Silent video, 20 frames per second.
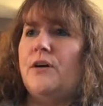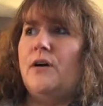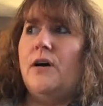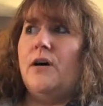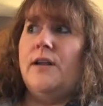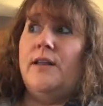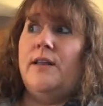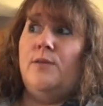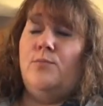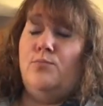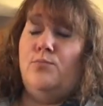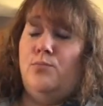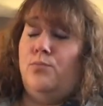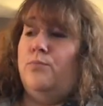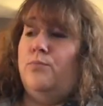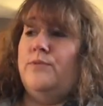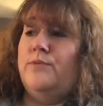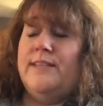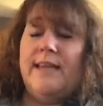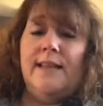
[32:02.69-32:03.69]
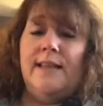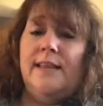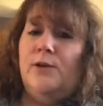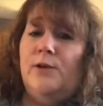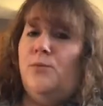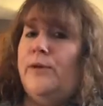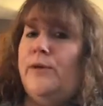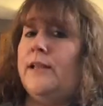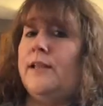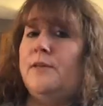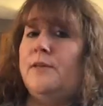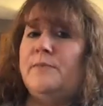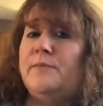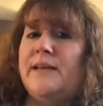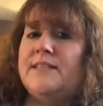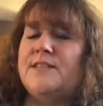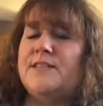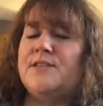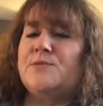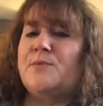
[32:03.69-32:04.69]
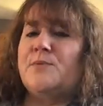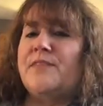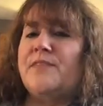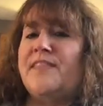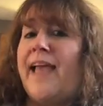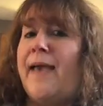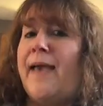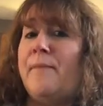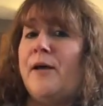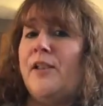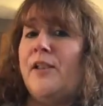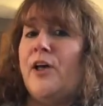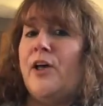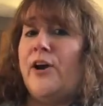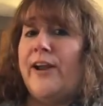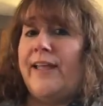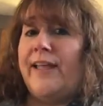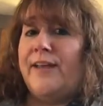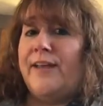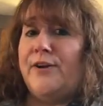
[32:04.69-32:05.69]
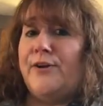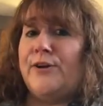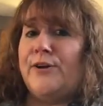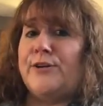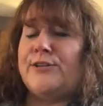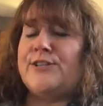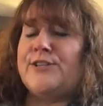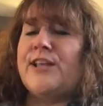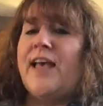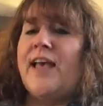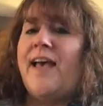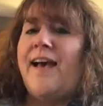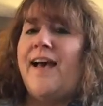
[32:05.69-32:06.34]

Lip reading: on a daily, weekly basis with the MLR editors.